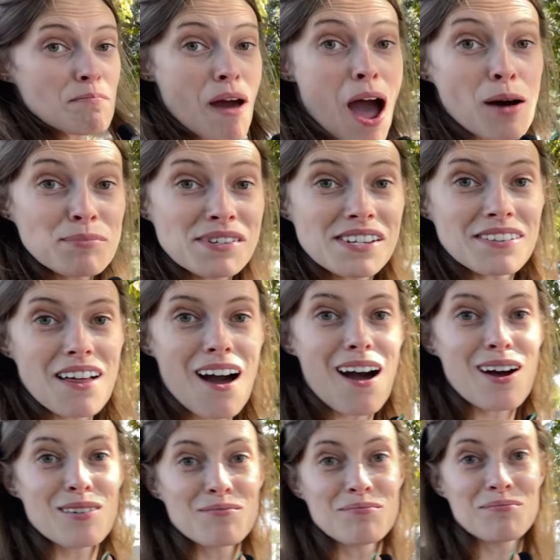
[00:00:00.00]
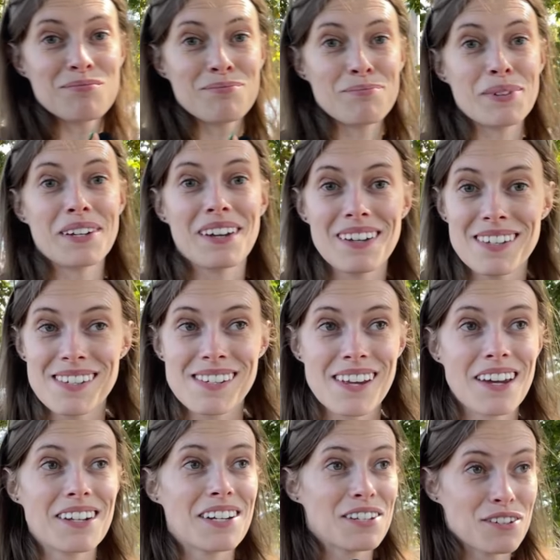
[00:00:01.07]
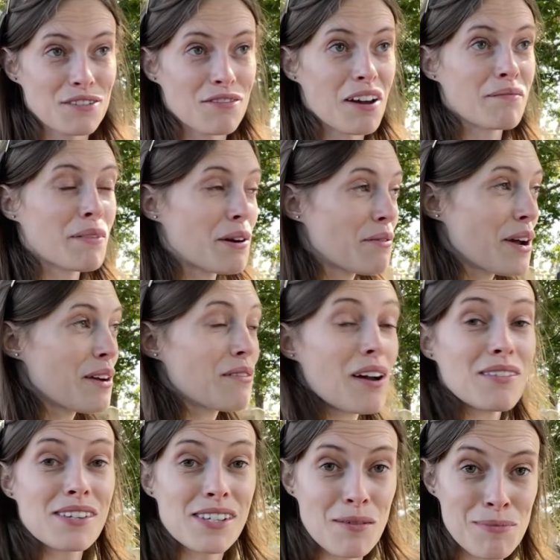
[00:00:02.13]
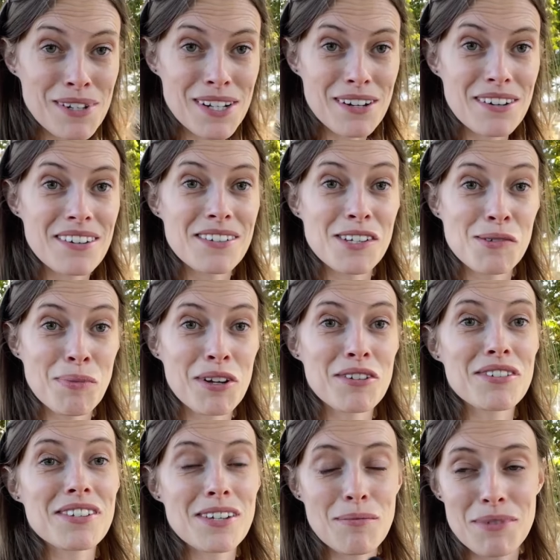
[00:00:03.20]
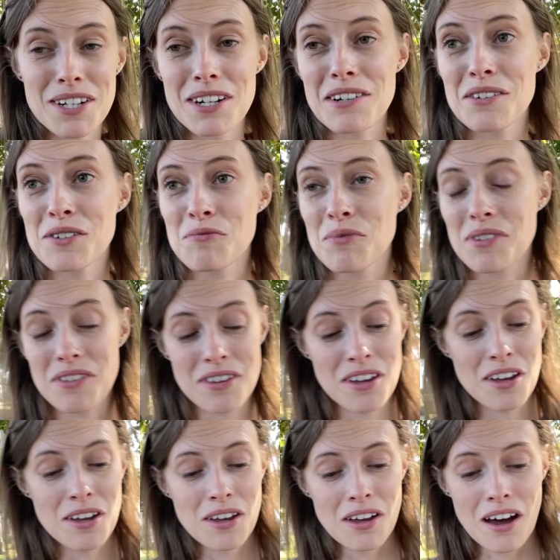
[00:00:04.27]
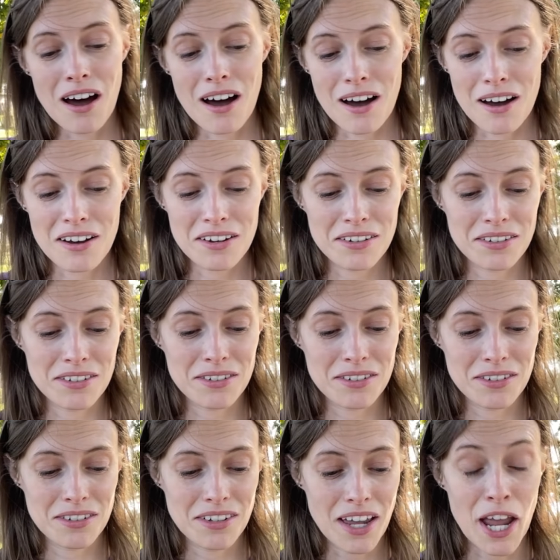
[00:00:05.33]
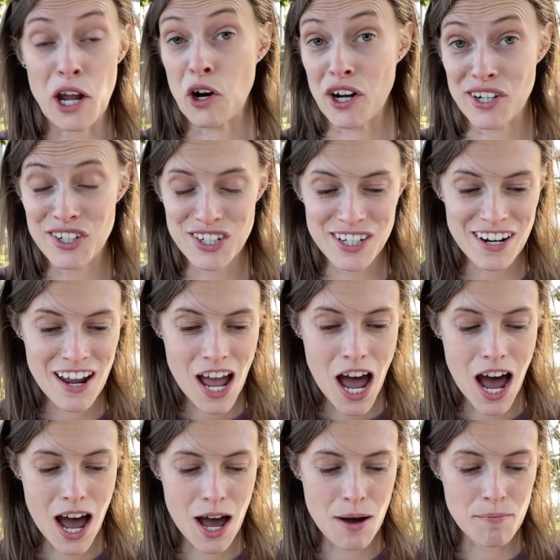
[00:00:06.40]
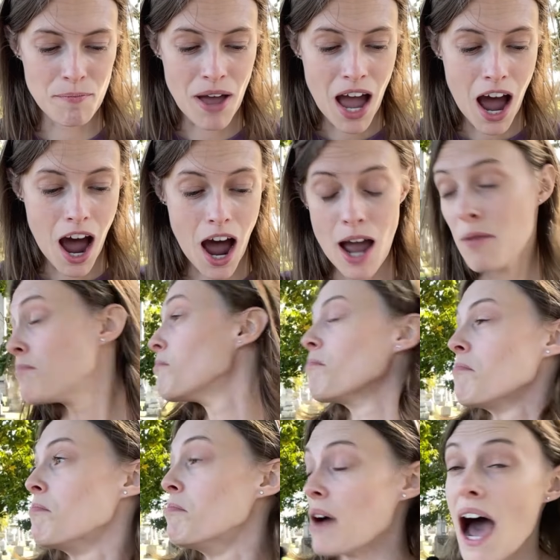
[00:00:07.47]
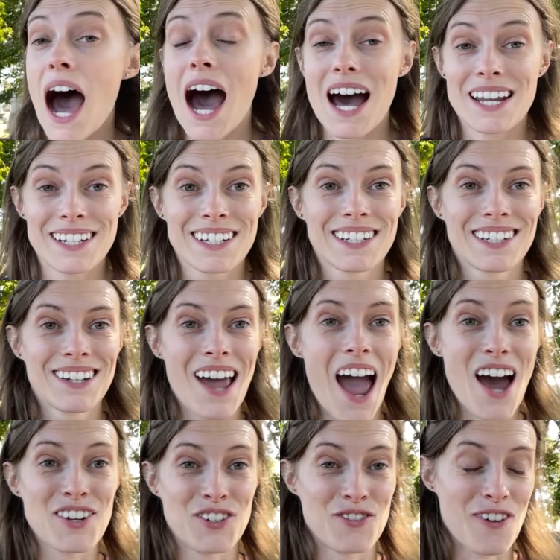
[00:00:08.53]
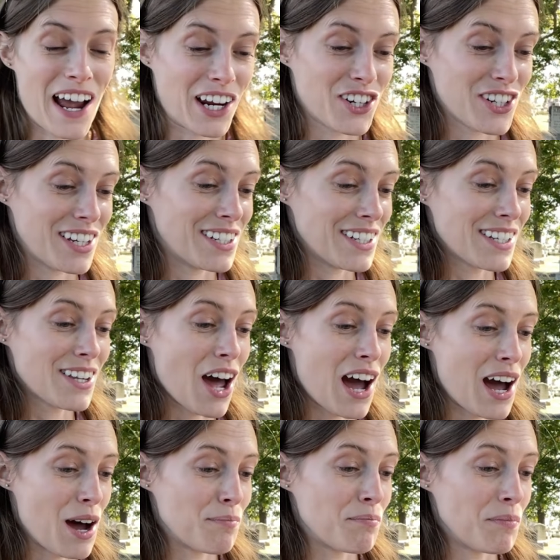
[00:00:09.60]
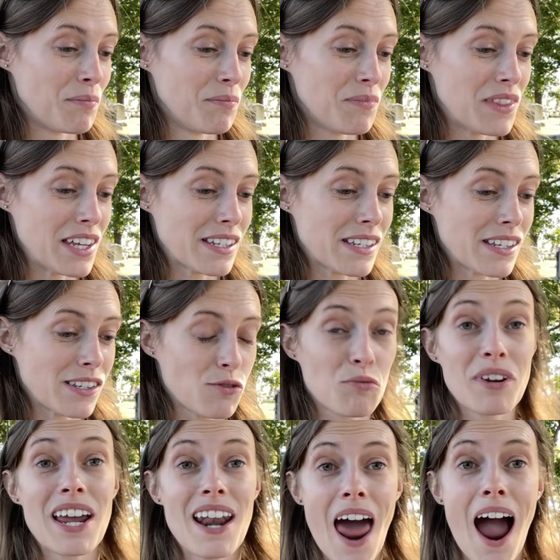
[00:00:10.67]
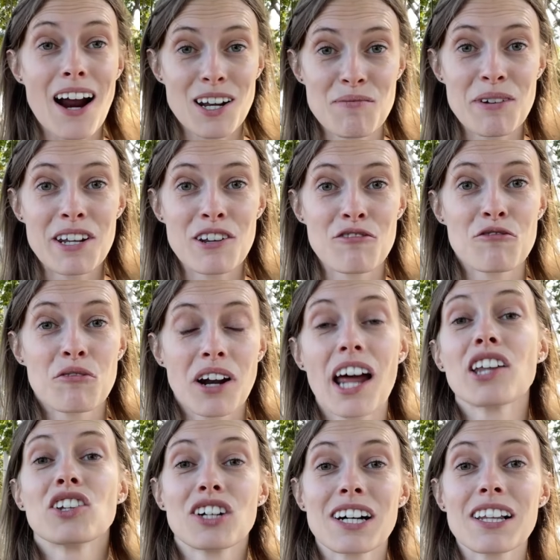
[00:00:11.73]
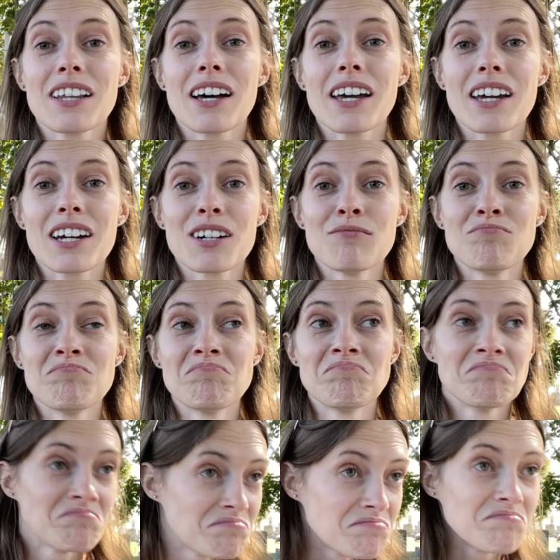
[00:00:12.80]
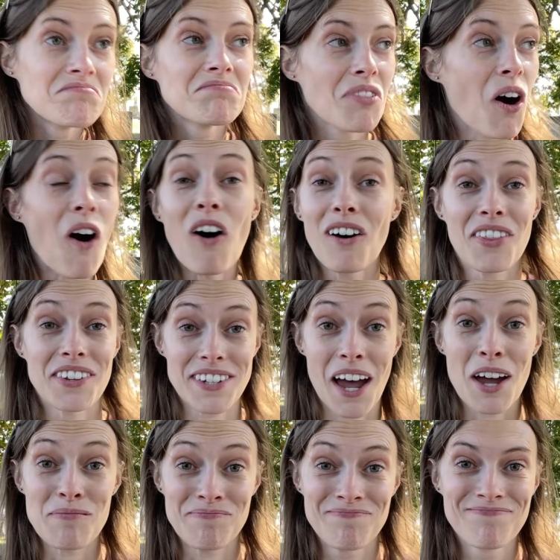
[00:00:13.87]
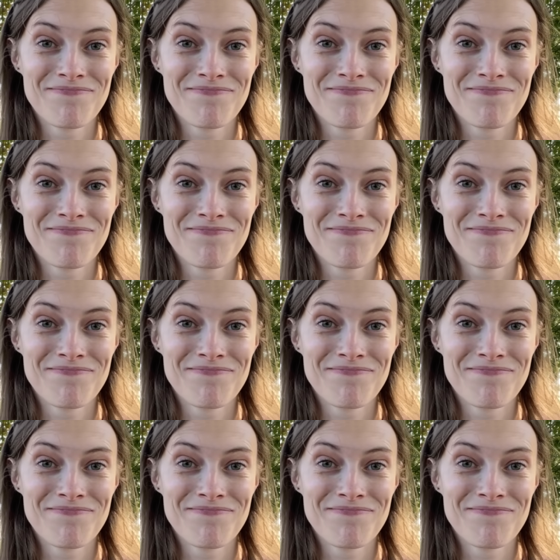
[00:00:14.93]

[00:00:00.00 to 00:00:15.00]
maps a lot, because I need to find my way around cemeteries, especially cemeteries with acreage, I'm bad at directions. This is a reenactment of what I look like all the time.